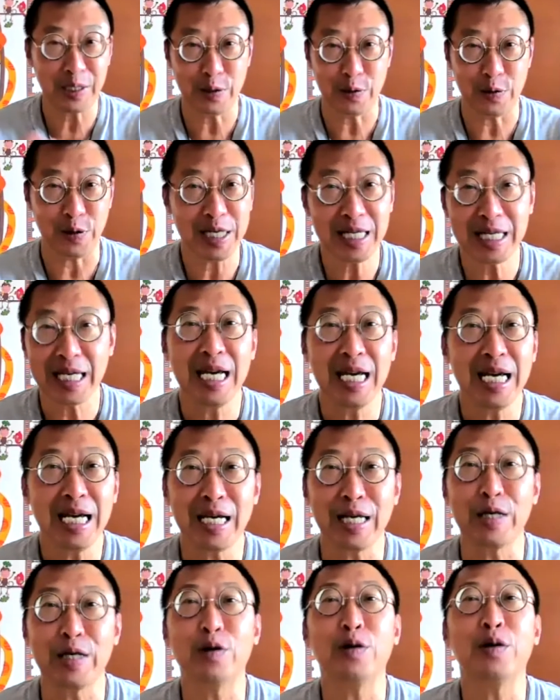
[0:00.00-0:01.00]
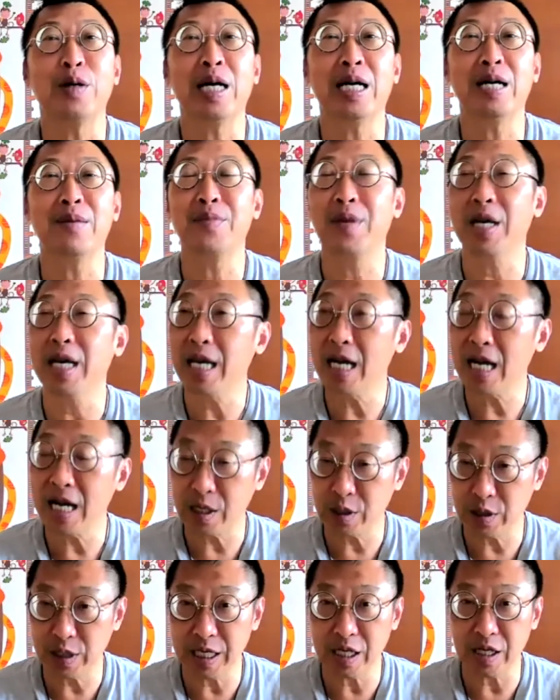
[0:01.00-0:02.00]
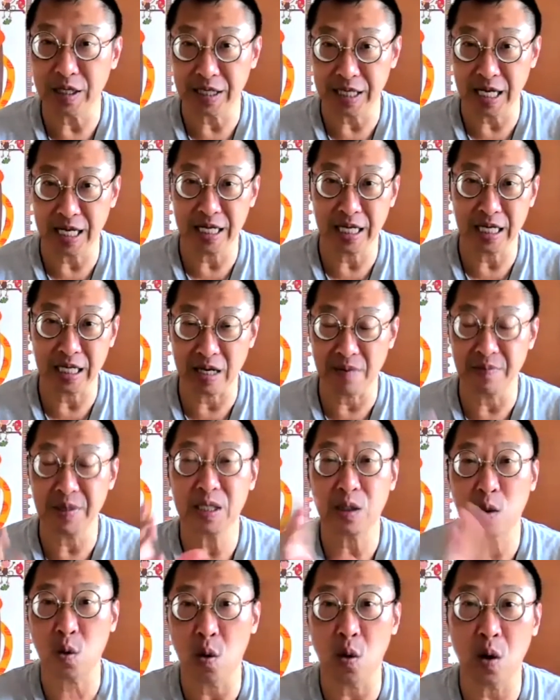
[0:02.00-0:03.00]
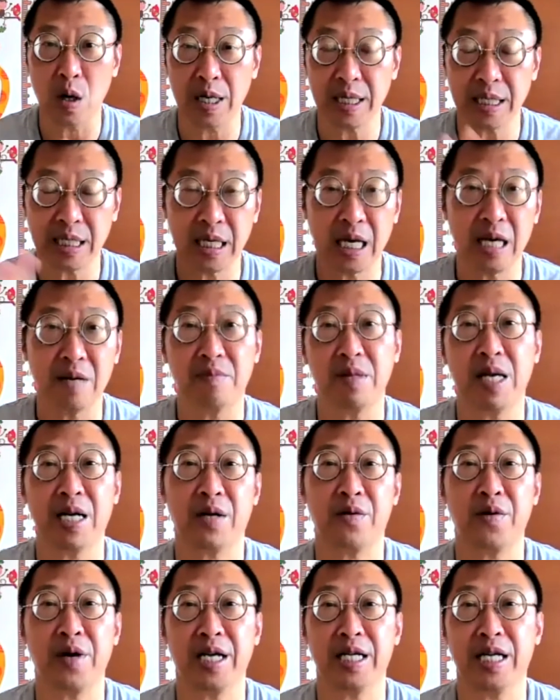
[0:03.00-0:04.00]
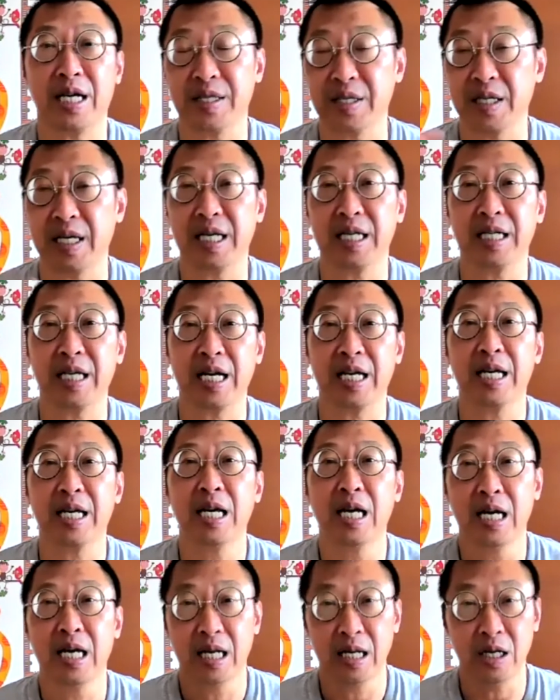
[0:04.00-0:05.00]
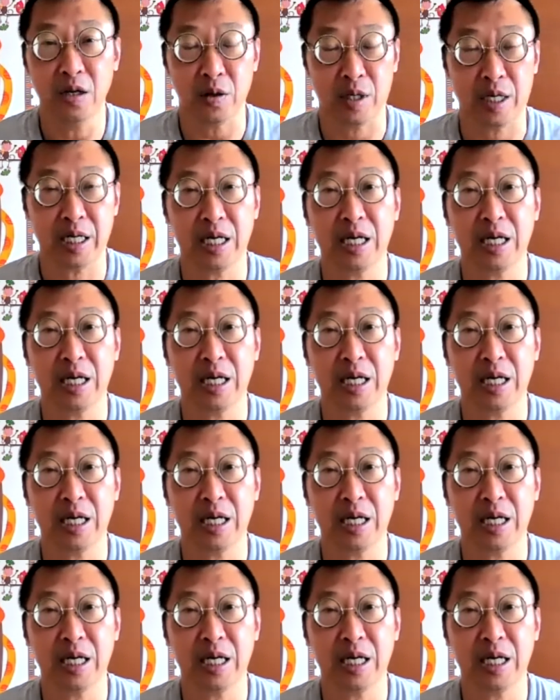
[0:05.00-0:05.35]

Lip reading: to it. They are actually contending. That means Quas and Black Crane are saying that, look,